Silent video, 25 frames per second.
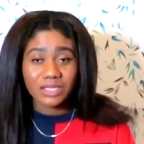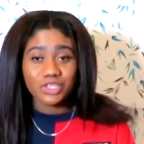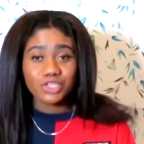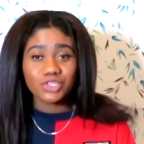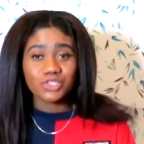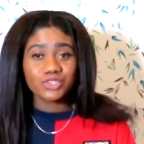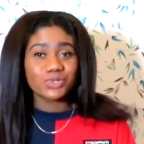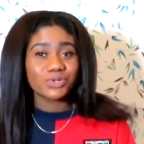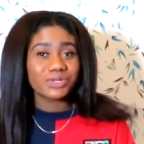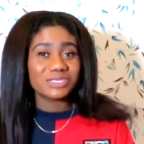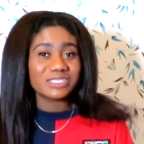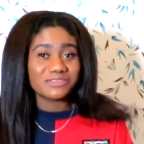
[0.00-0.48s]

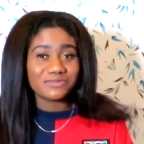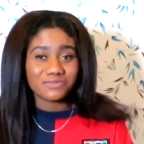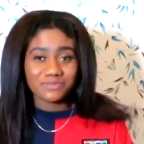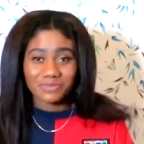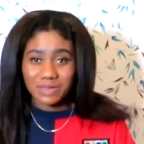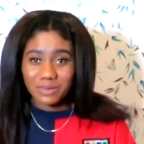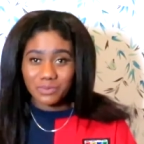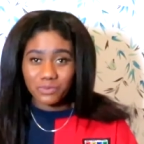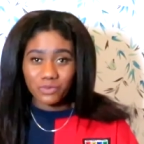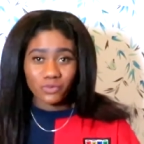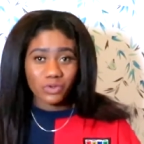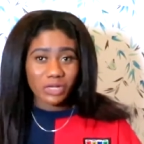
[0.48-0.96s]
So I
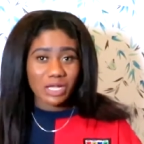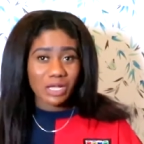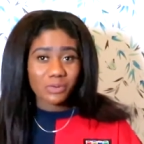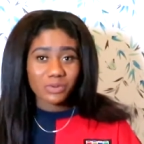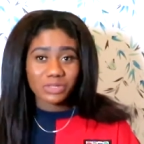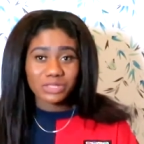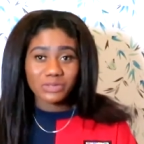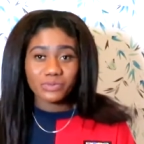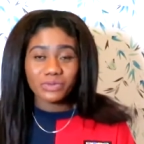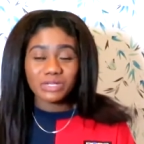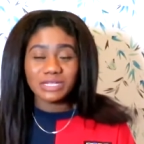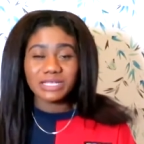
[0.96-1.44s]

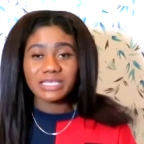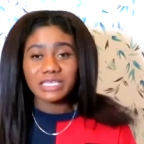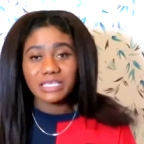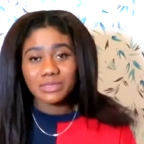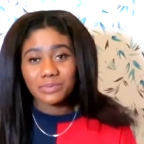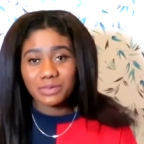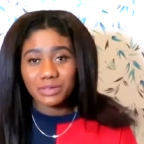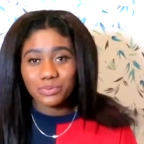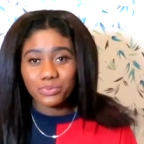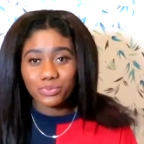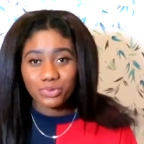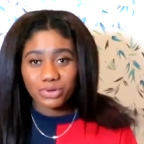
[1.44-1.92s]
want to really keep
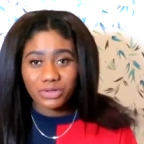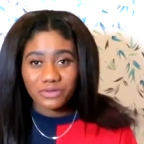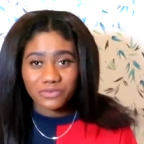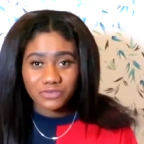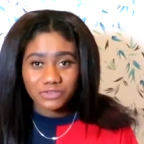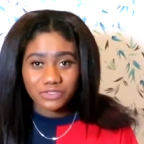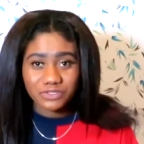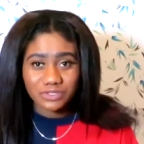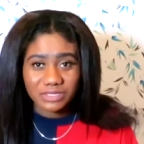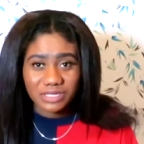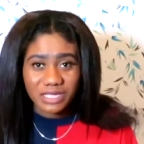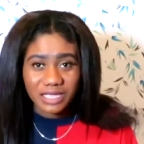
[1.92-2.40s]
it brief
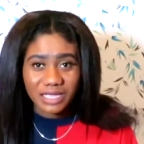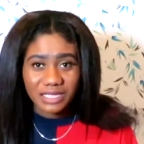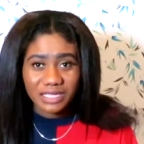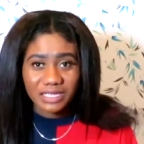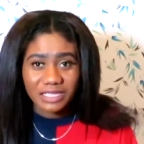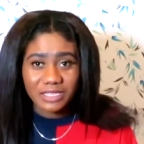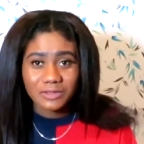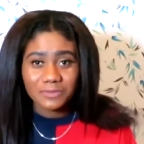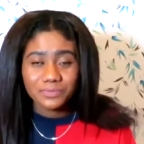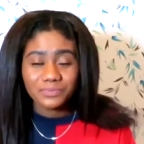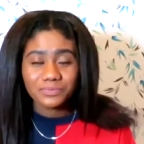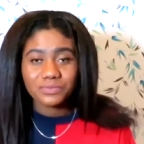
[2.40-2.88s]
today.
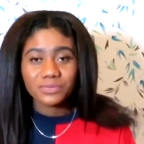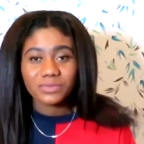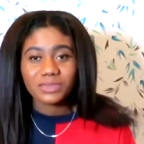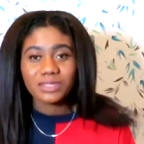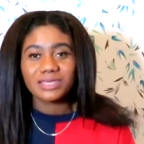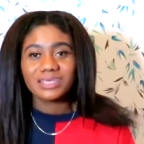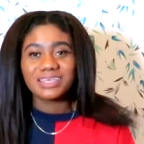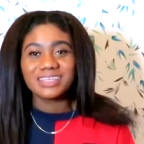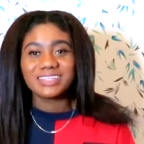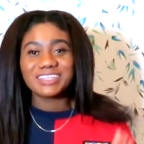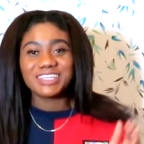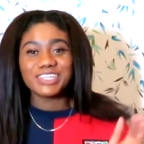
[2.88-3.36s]

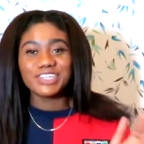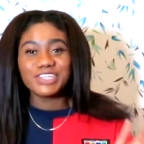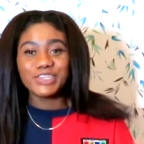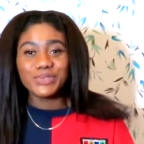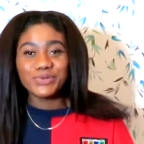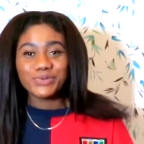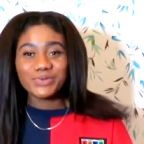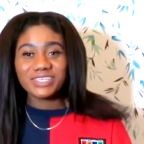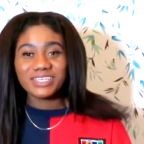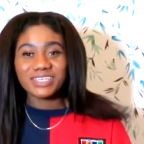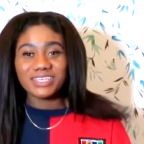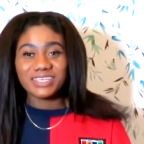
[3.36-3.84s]
The new
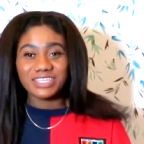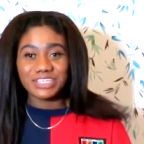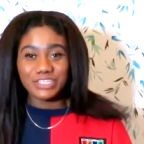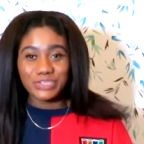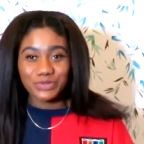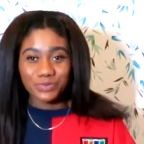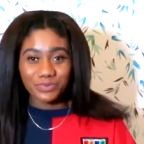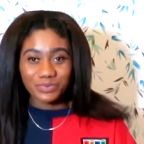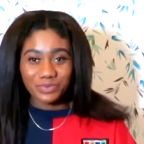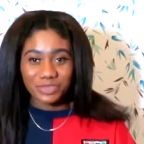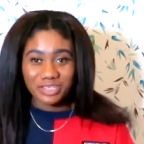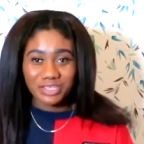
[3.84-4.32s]
year, new
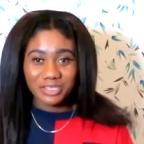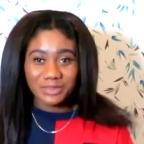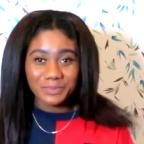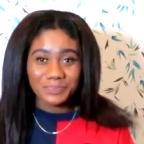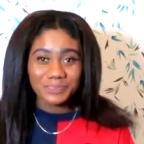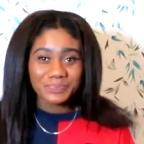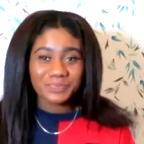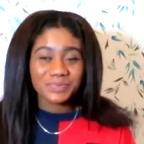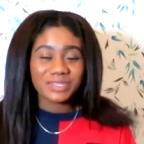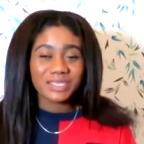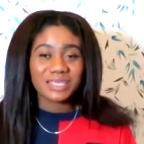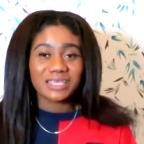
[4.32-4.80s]
me,
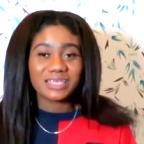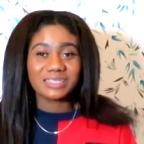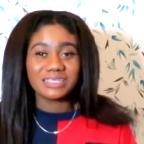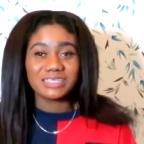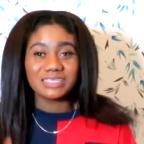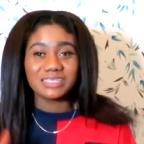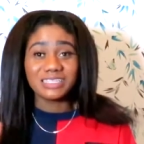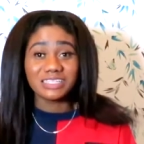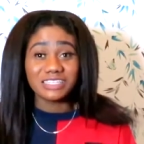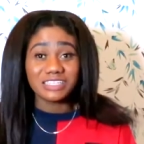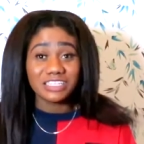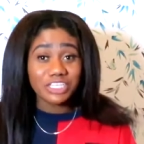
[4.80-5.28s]
and then
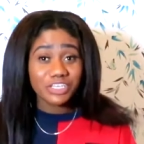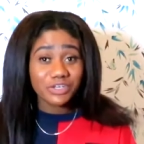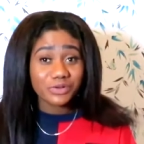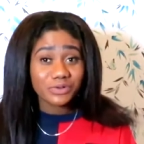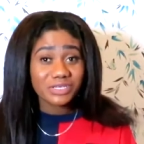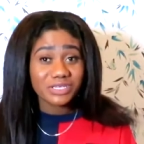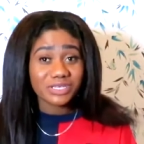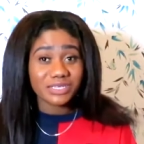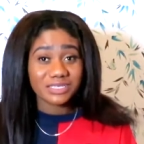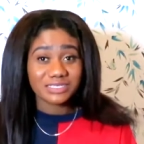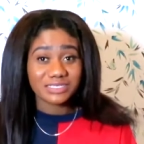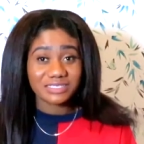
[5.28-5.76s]
the new
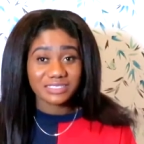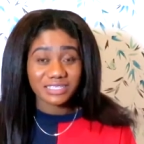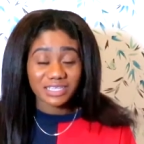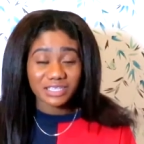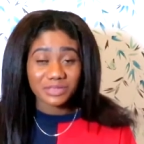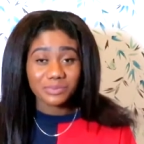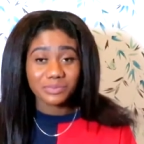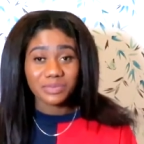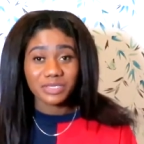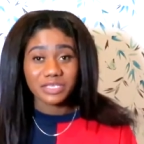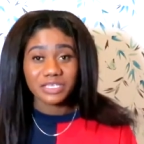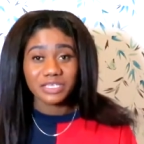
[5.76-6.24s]
year,
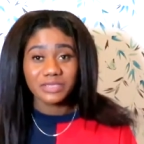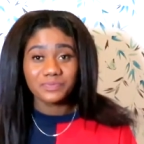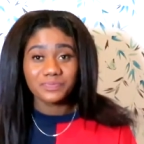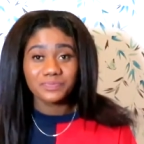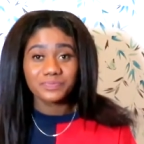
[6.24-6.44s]
same me,